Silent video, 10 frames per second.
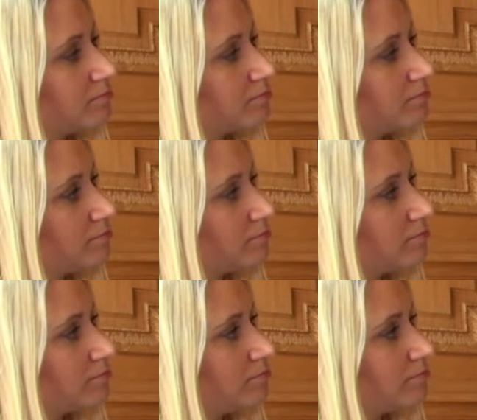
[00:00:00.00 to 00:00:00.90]

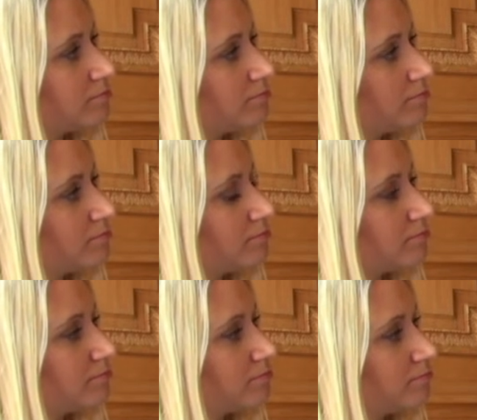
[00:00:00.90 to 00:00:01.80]

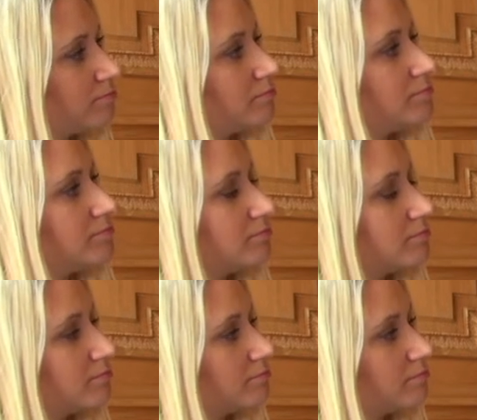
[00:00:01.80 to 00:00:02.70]

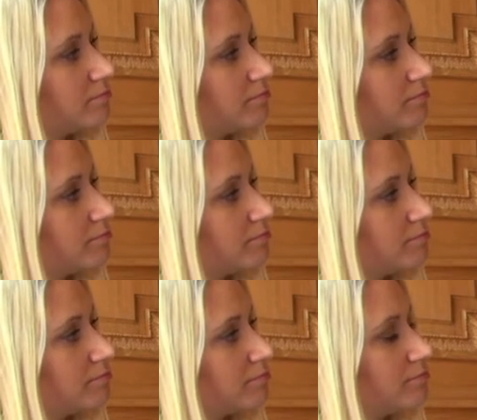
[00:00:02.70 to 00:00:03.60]

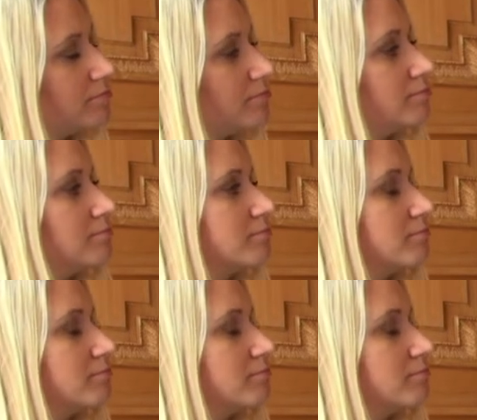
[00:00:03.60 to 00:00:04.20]
The person shown says nothing.